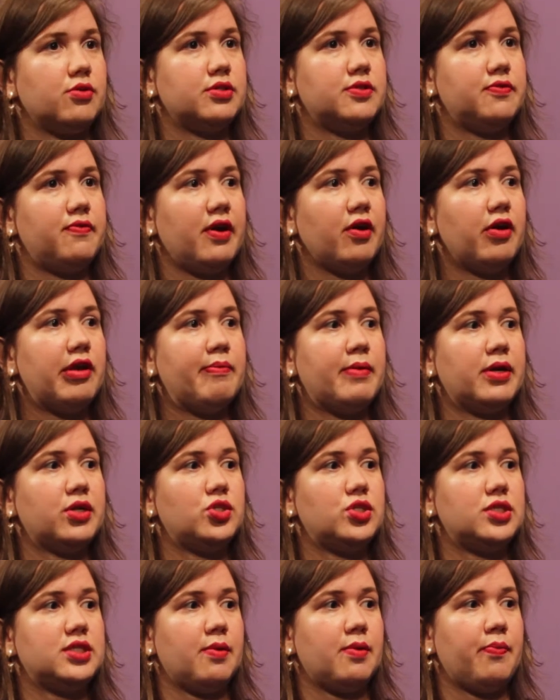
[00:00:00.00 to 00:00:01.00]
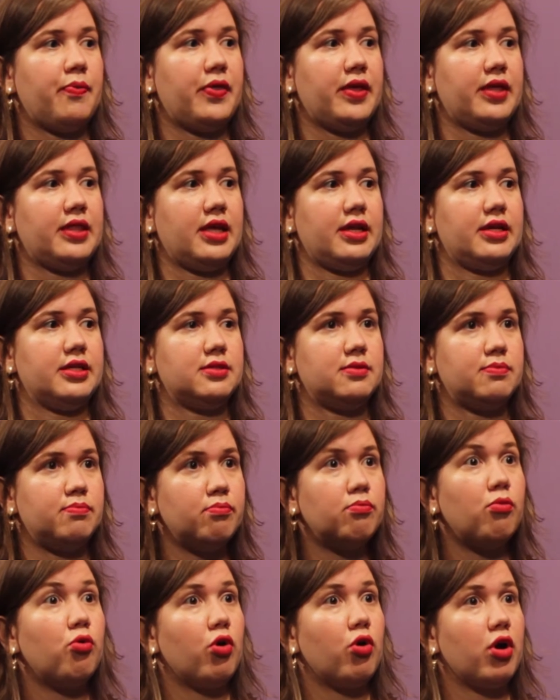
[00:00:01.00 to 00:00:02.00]
it's very much something that is
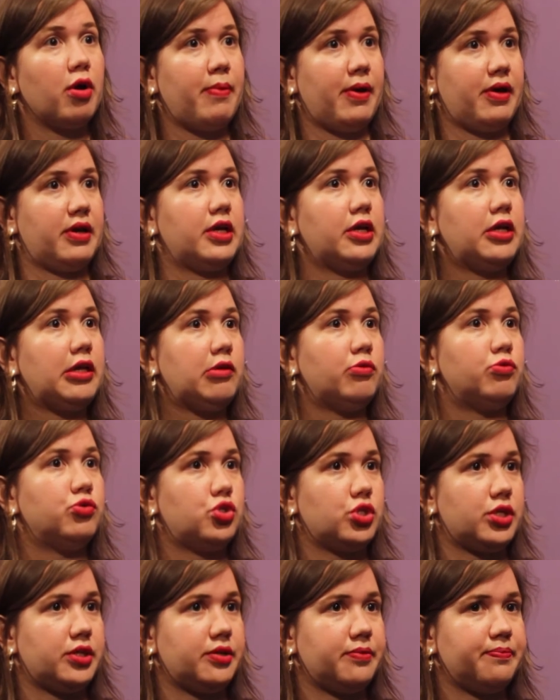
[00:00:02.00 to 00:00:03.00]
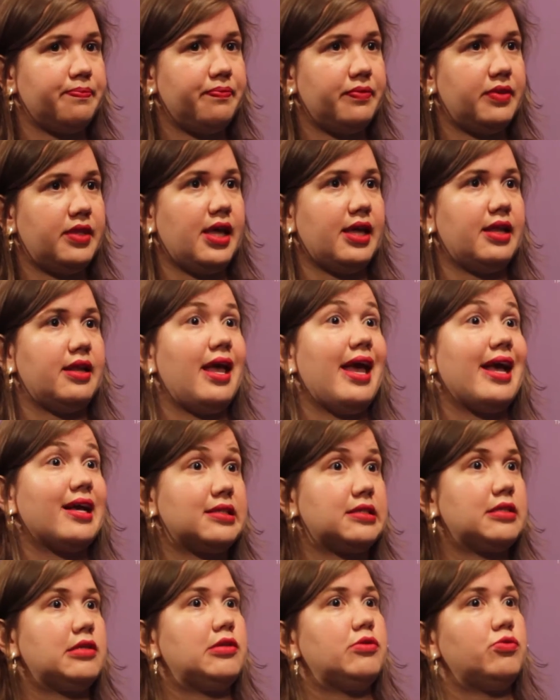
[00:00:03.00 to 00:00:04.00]
more about inclusion than
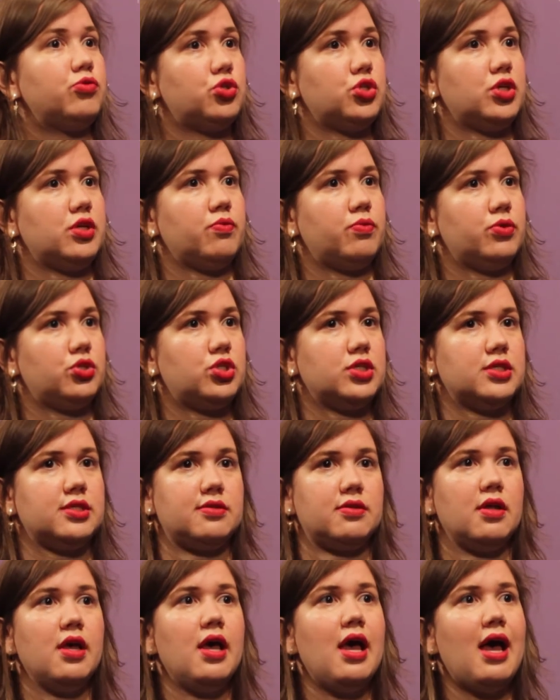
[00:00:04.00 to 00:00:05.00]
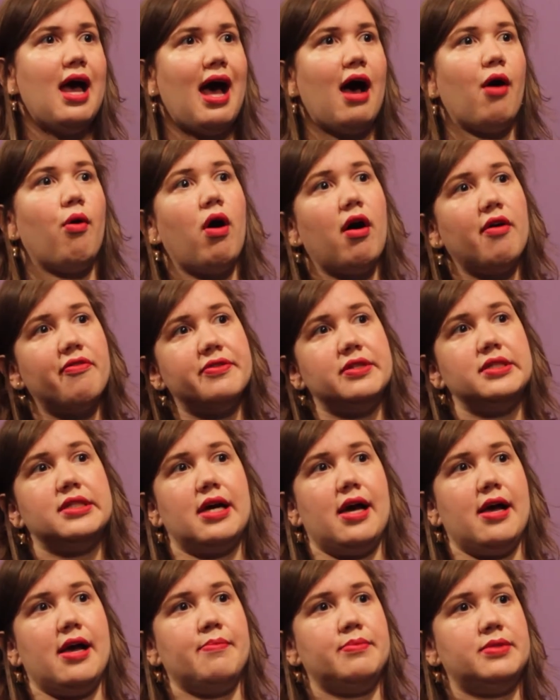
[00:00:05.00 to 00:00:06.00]
exclusion, which is how
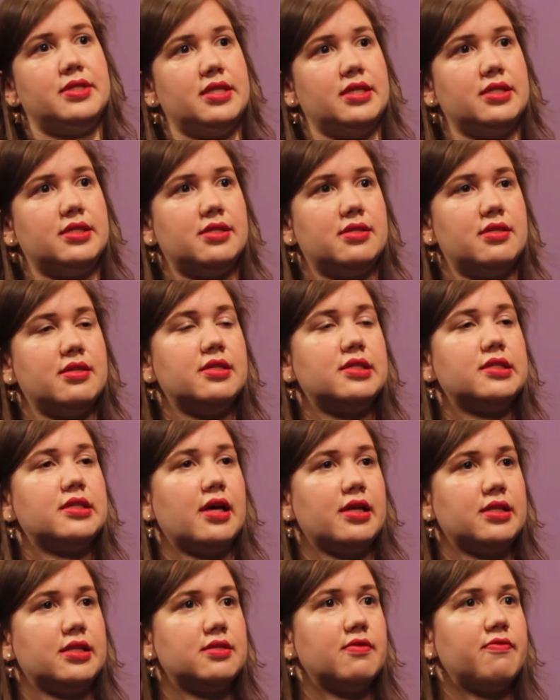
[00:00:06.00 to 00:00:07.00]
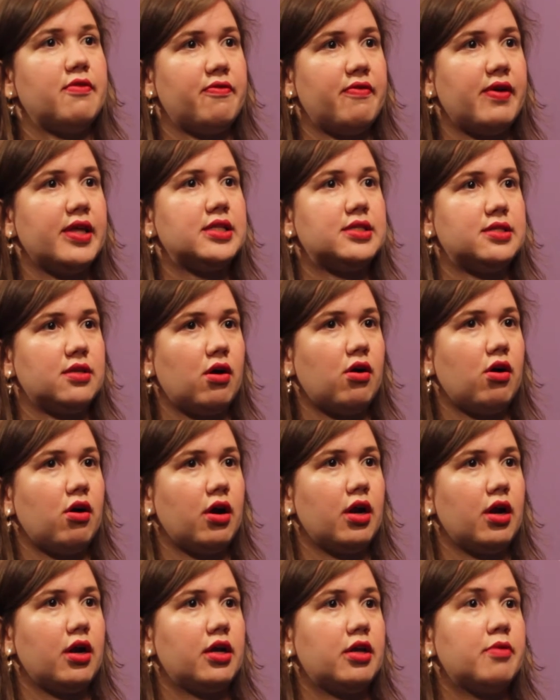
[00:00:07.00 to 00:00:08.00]
oftentimes these kinds of events
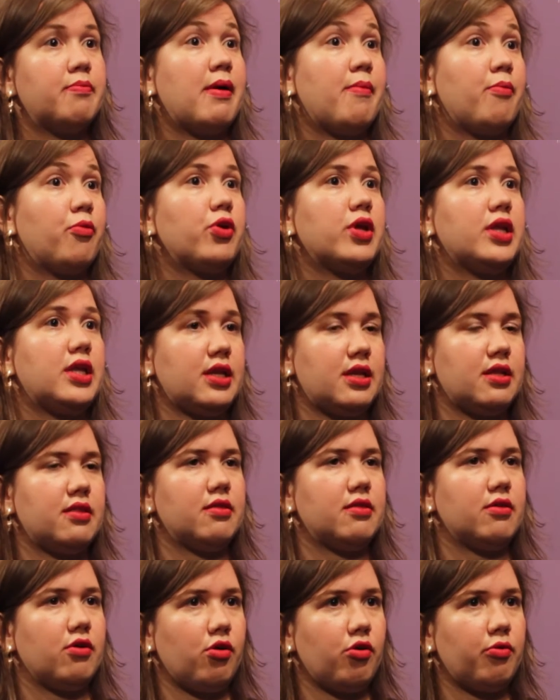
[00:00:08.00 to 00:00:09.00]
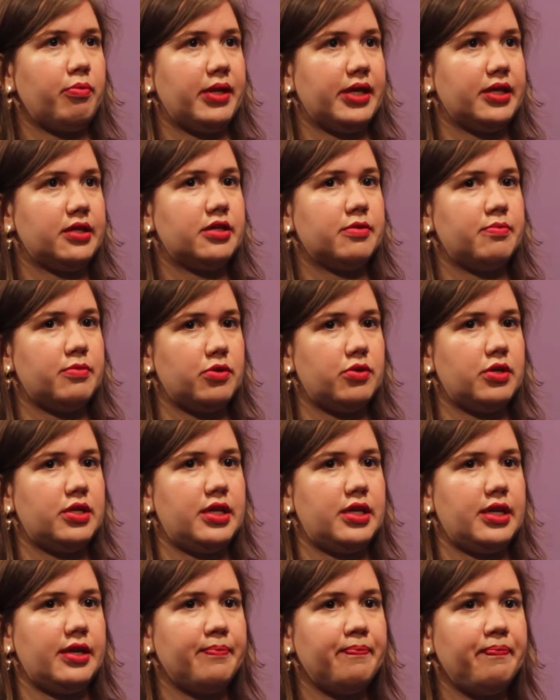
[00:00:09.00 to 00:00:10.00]
are commemorated in the homeland
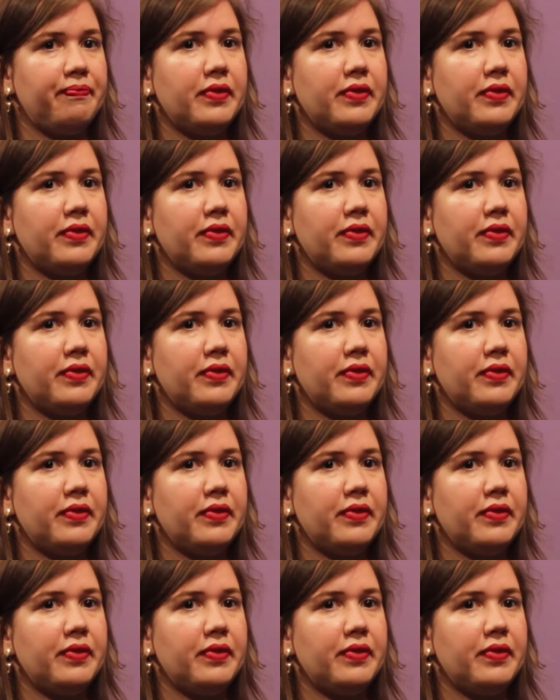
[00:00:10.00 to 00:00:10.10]
community.